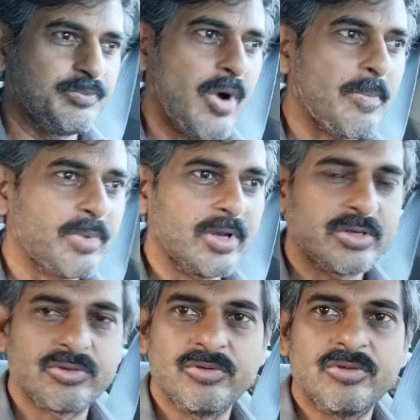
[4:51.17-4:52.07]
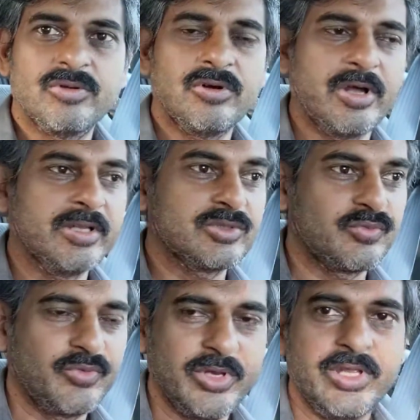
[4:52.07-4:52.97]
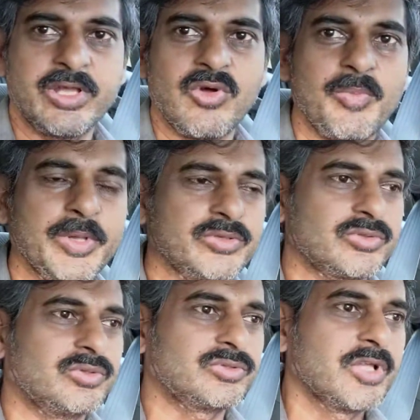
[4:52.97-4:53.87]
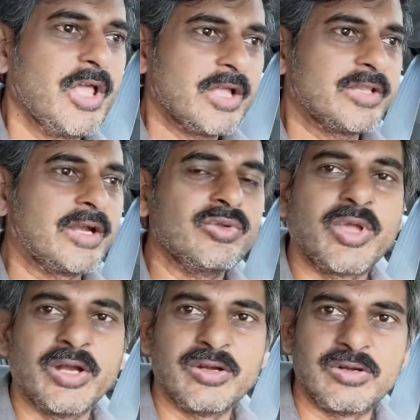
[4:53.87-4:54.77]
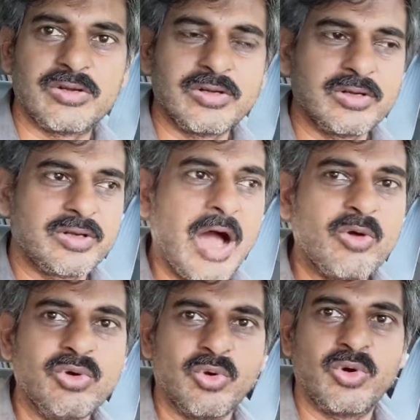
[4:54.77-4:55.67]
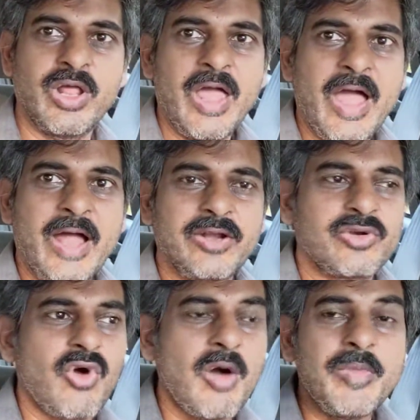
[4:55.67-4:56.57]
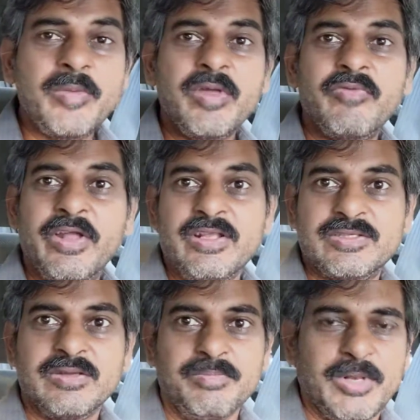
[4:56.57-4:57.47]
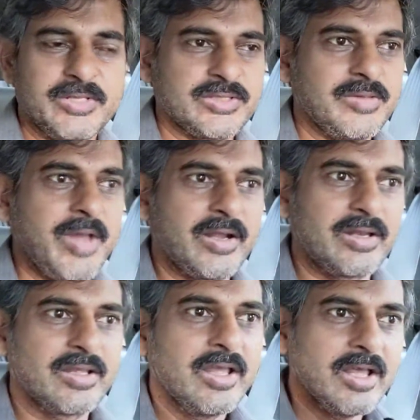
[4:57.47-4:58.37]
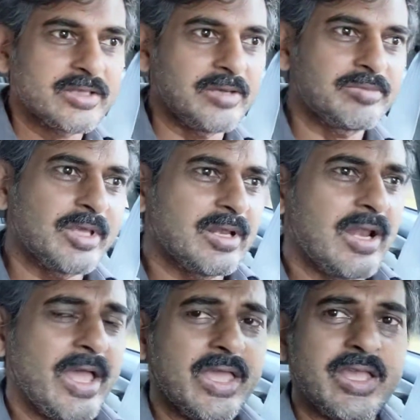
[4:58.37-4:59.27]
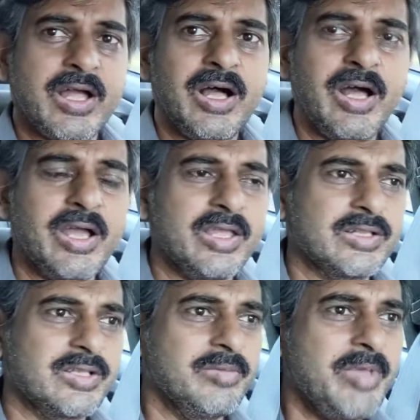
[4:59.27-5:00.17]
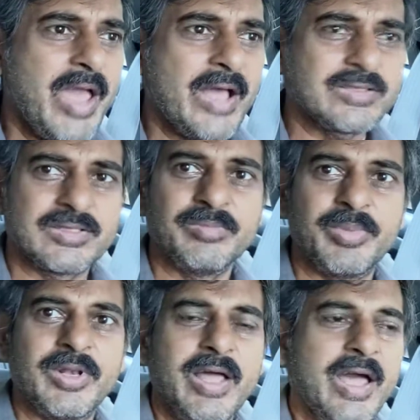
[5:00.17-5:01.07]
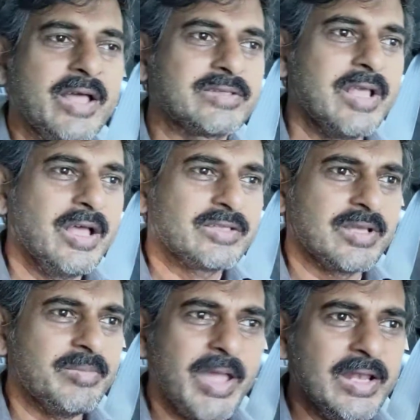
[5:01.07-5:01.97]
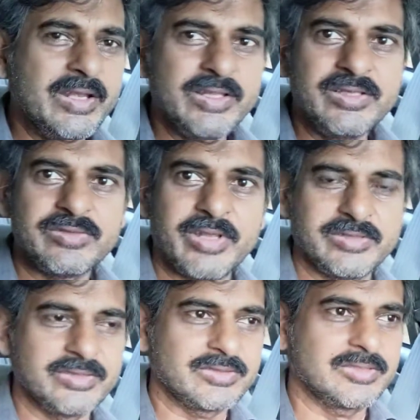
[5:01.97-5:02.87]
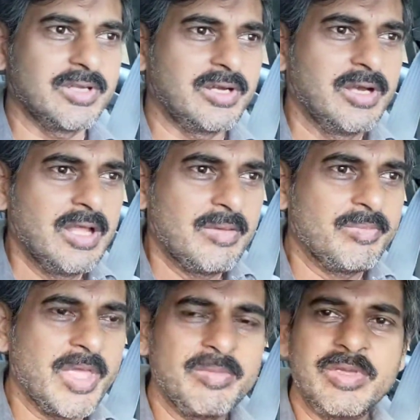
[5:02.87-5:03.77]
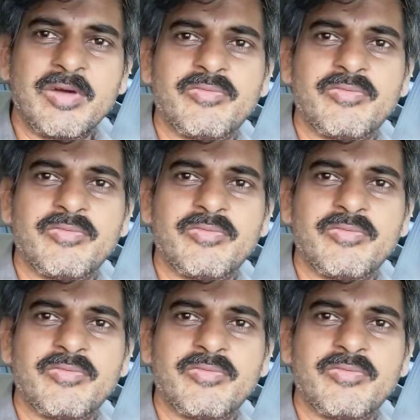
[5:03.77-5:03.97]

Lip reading: popular tool, or it's free and open source, that you can download and draw maybe a very simple schematic, something like it can be as simple as some LEDs, resistor, maybe a